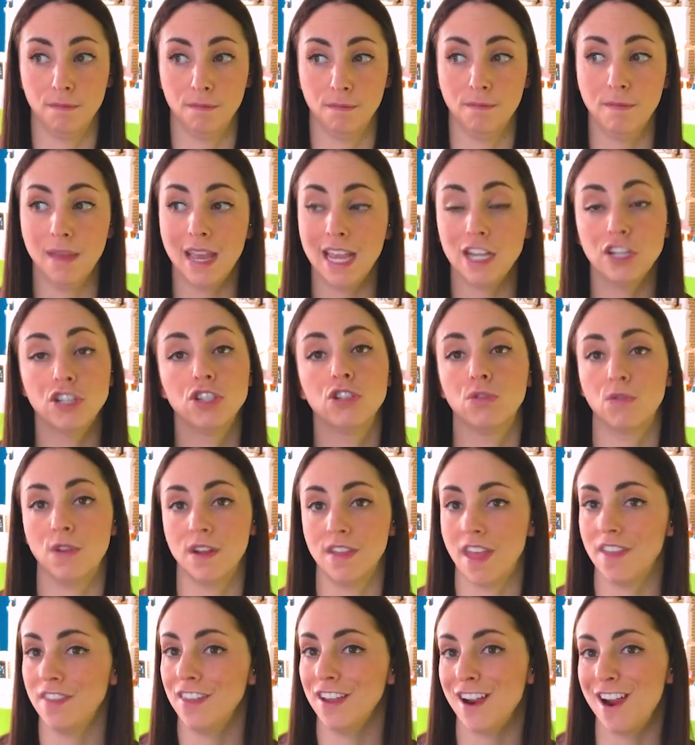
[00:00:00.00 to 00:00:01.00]
make
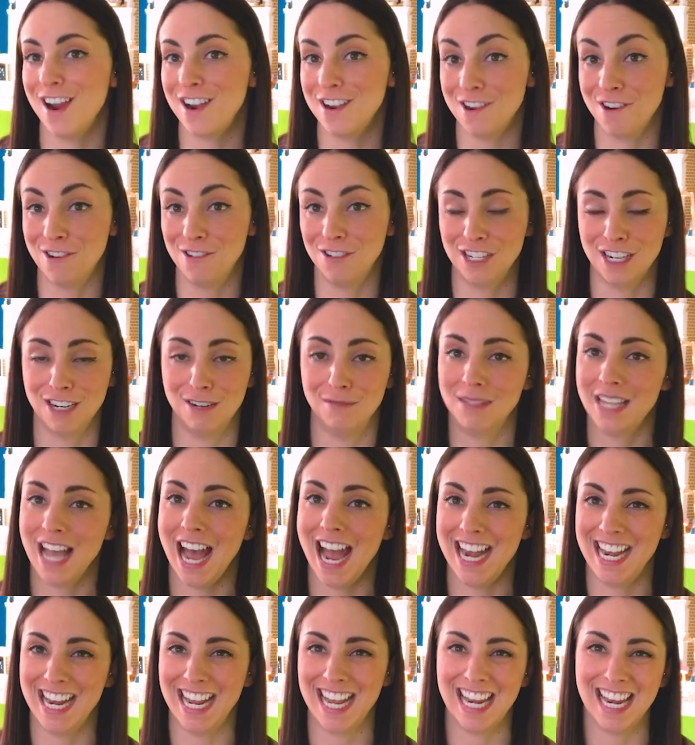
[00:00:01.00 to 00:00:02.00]
sure that there are no germs
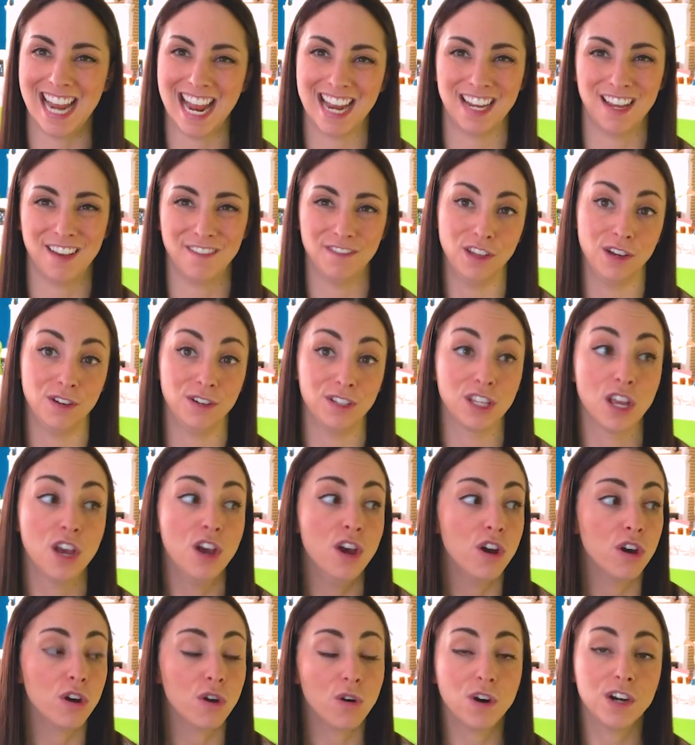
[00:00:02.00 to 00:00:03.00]
hiding in any of those
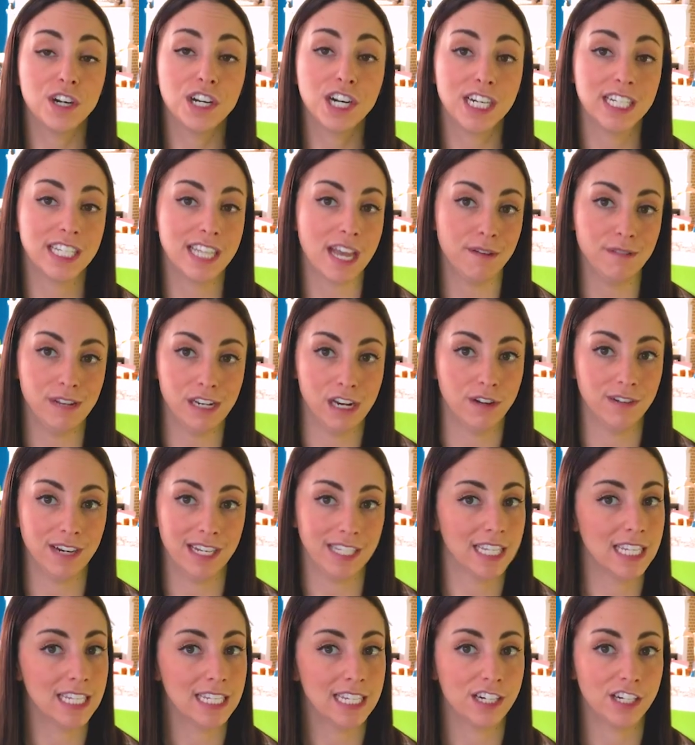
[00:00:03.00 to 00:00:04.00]
corners that we don't
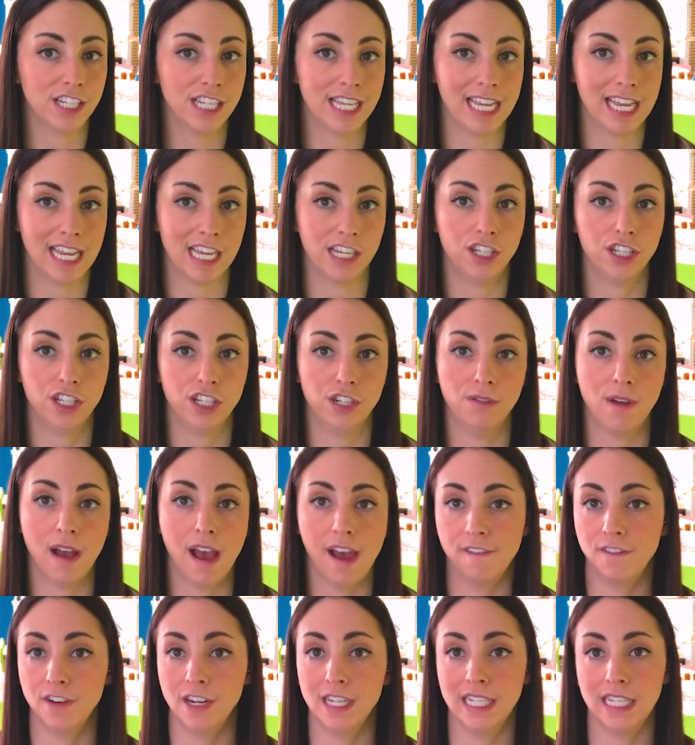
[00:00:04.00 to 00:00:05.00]
necessarily get to
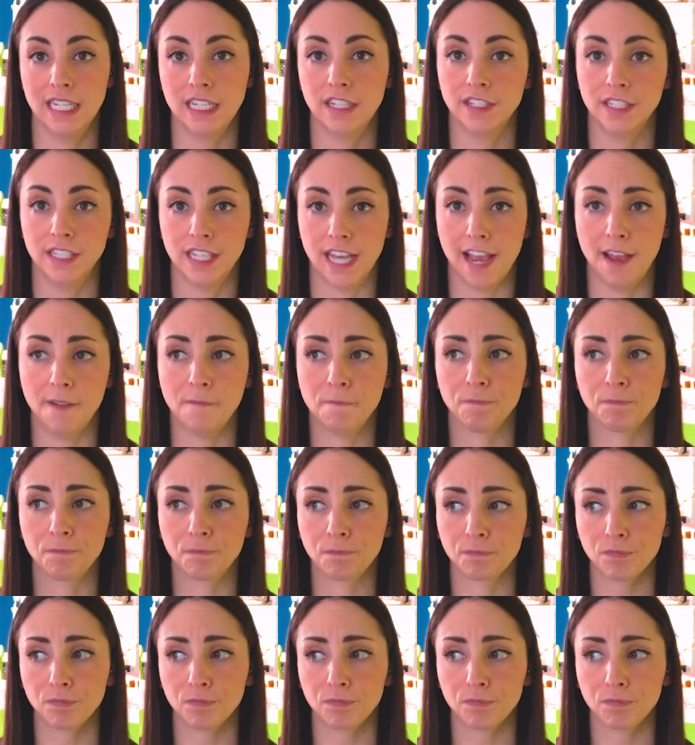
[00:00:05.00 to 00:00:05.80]
every single day.